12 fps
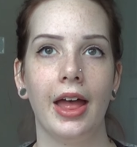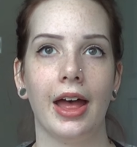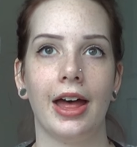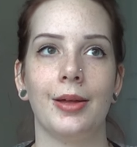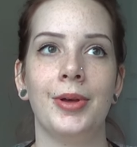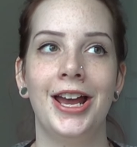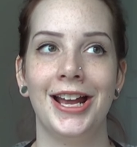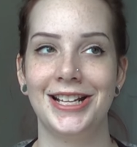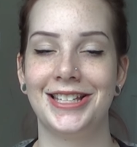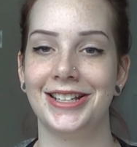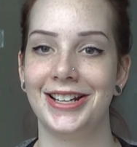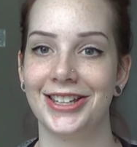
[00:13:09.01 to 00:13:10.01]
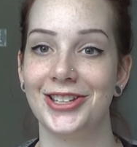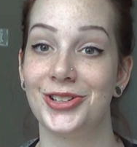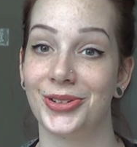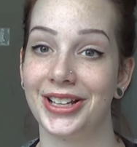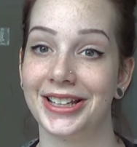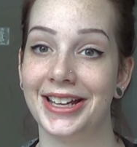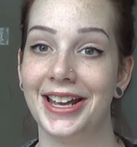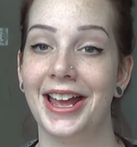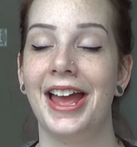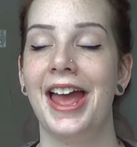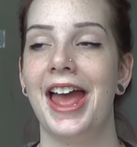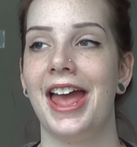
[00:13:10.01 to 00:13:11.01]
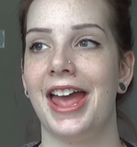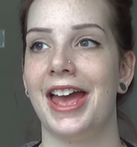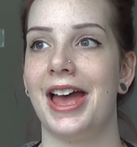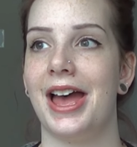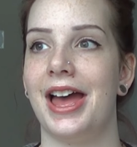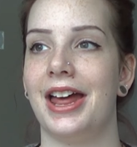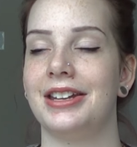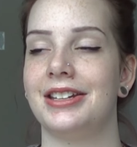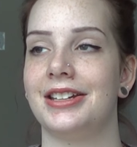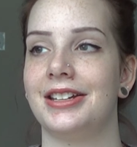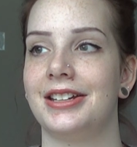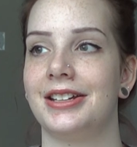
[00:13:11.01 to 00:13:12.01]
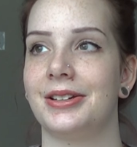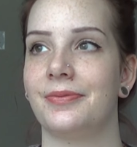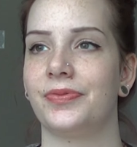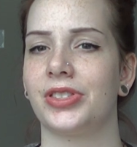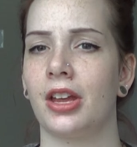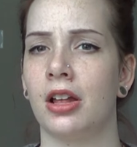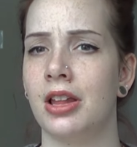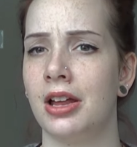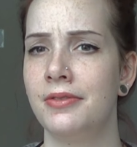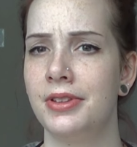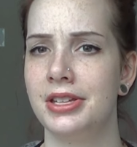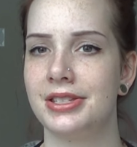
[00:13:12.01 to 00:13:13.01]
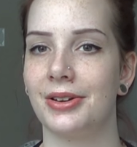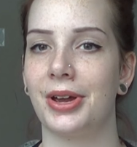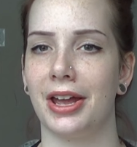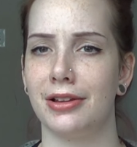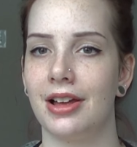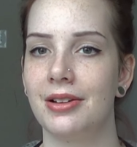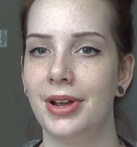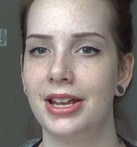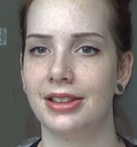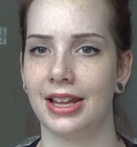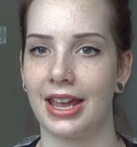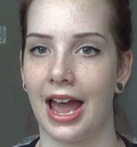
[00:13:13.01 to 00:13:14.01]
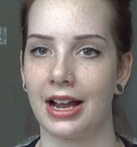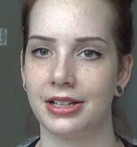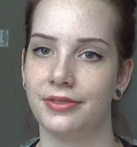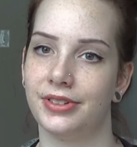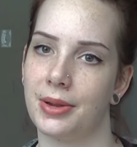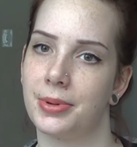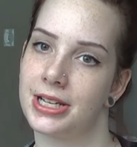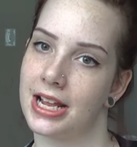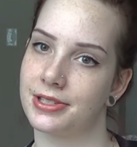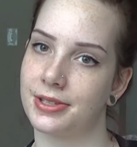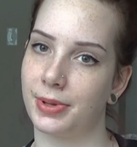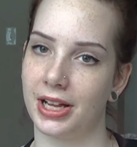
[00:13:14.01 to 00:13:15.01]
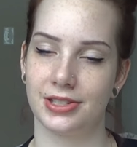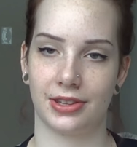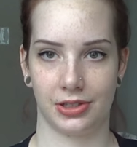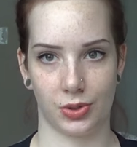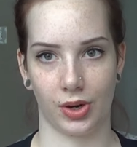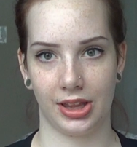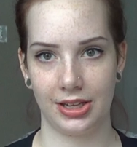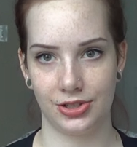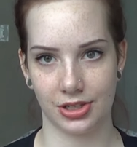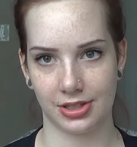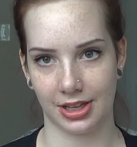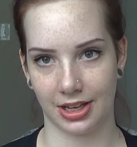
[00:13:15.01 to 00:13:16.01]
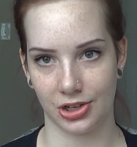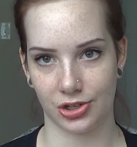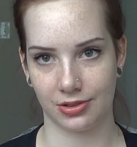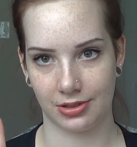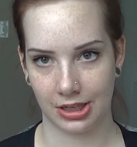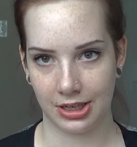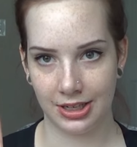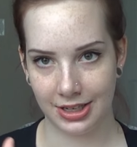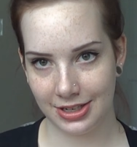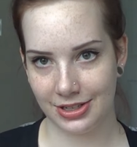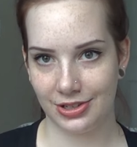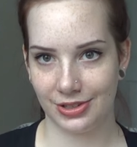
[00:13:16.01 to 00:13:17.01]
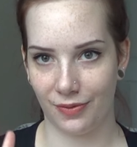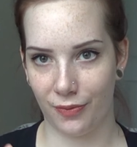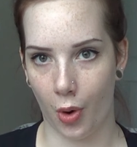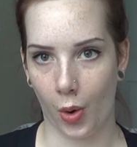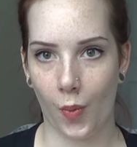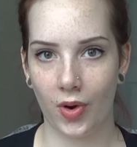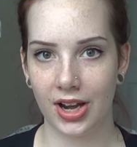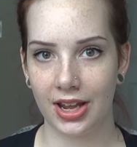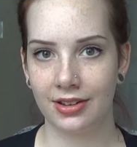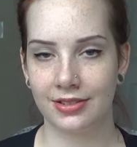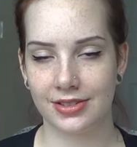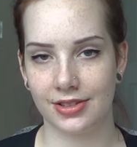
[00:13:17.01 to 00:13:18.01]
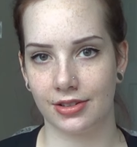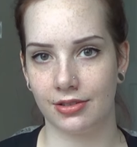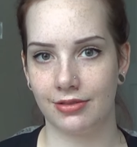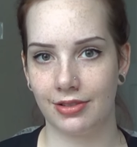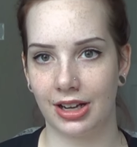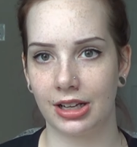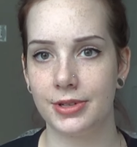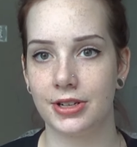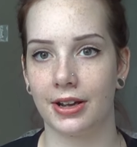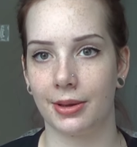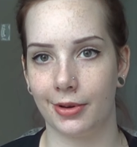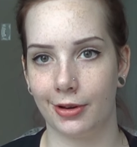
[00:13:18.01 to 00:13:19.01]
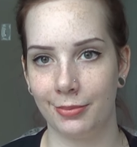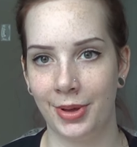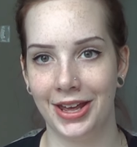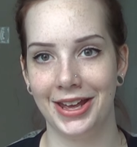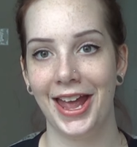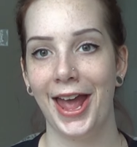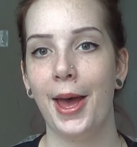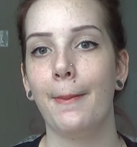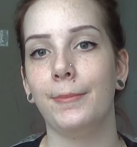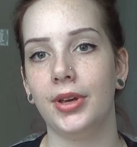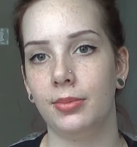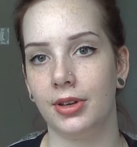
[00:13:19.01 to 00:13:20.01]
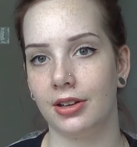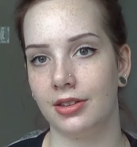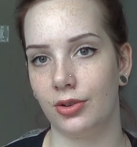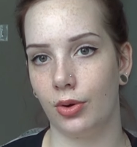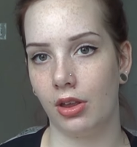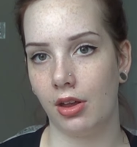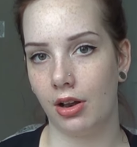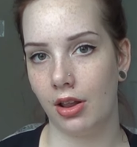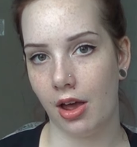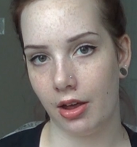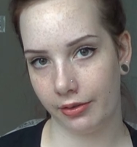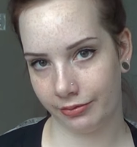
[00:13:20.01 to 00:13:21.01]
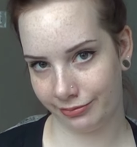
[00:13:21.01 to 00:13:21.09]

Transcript: I sit on the toilet, and a lot of my like active labor takes place on the toilet, just like a forewarning. So I'm gonna be talking about me being on the toilet a lot.